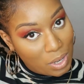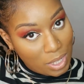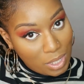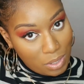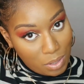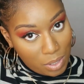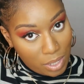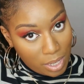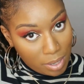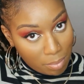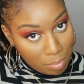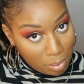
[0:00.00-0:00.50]

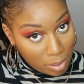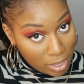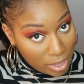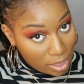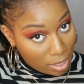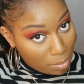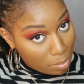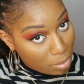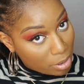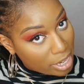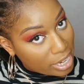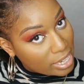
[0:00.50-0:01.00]
you can put
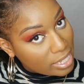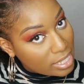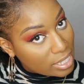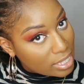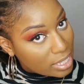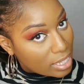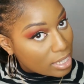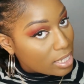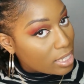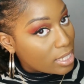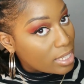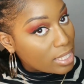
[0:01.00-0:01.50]
the braids
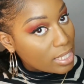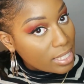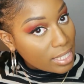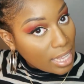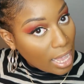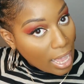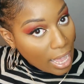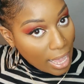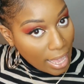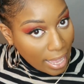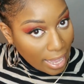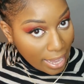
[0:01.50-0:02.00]
to the
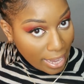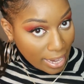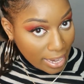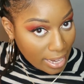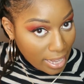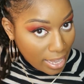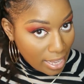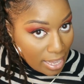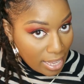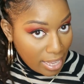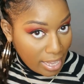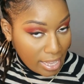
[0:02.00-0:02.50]

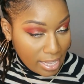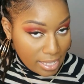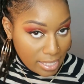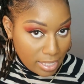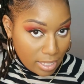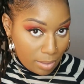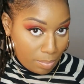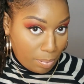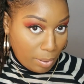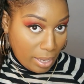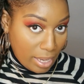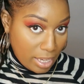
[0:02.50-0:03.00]
side,
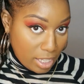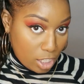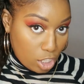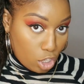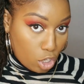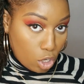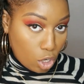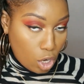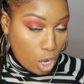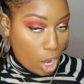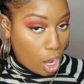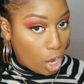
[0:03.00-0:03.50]
depending
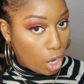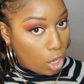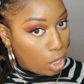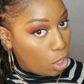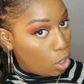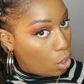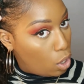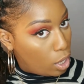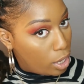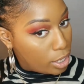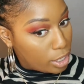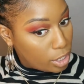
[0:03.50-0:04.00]
on how
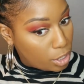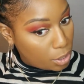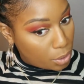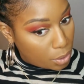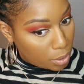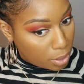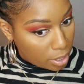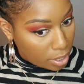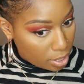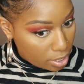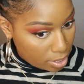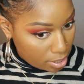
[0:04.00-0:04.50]
long
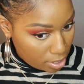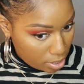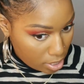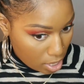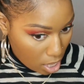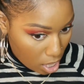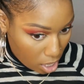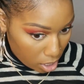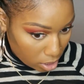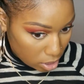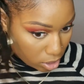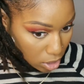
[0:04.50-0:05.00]
your
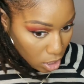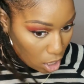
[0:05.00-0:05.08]
locks